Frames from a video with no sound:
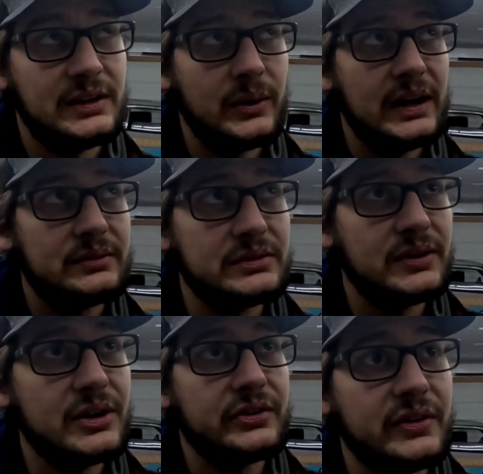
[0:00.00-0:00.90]
I don't have
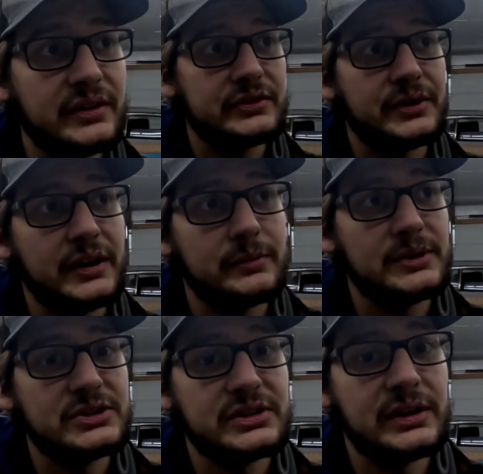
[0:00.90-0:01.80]
reverse in this
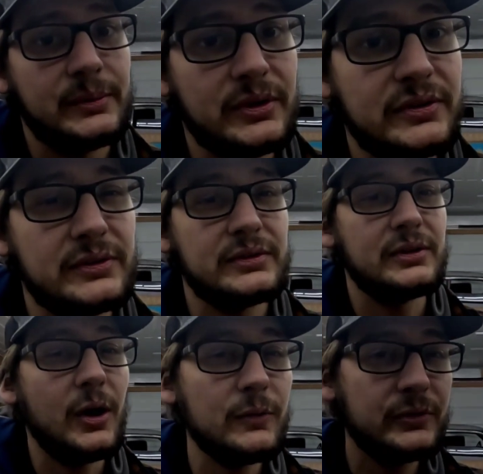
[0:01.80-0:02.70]
transmission, I'm going to,
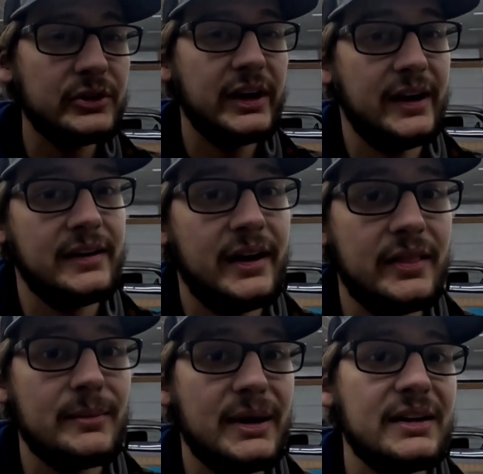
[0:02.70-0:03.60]
hopefully I can
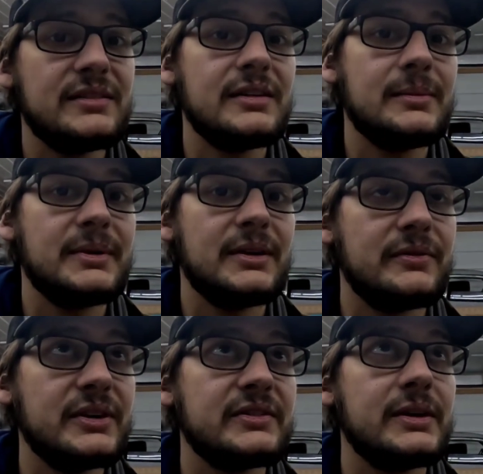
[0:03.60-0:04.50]
tighten the bands up and it'll
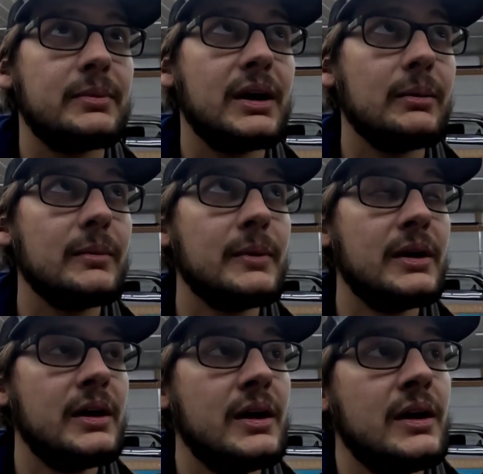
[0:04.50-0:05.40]
fix that problem.
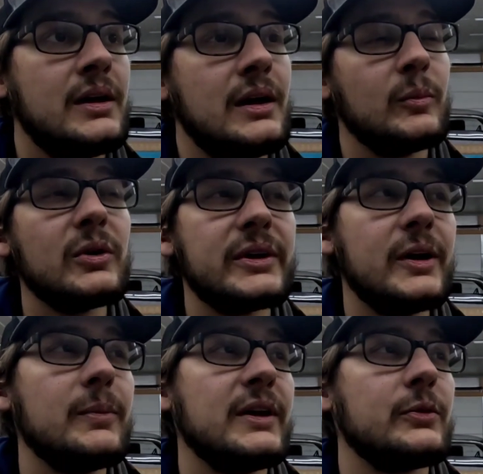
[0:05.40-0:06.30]
I'm really
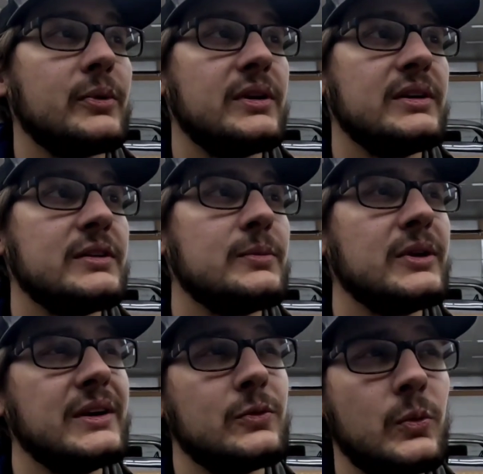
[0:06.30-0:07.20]
hoping that's what it is,
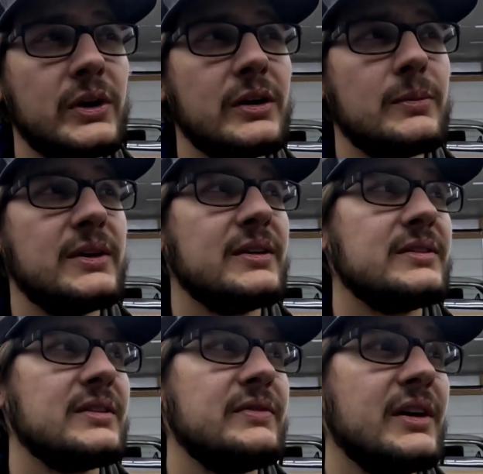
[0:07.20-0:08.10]
but it's weird
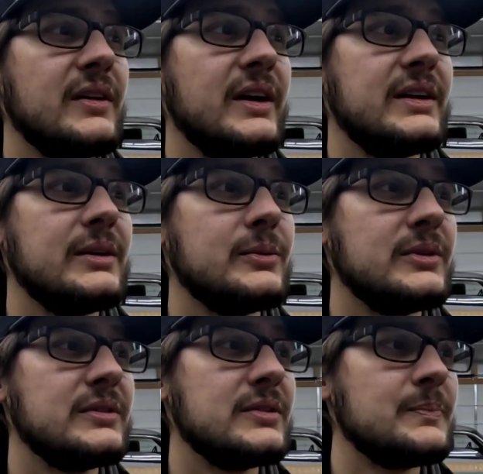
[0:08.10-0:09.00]
because it felt like it
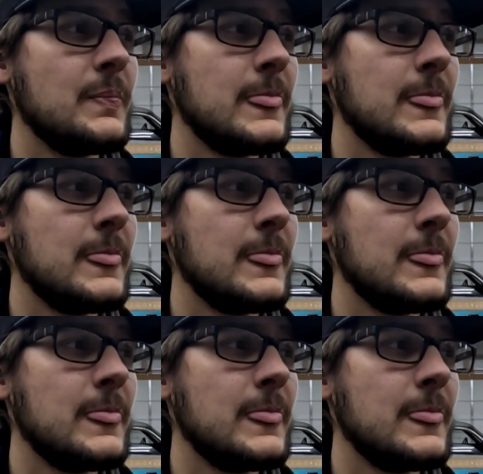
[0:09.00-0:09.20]
was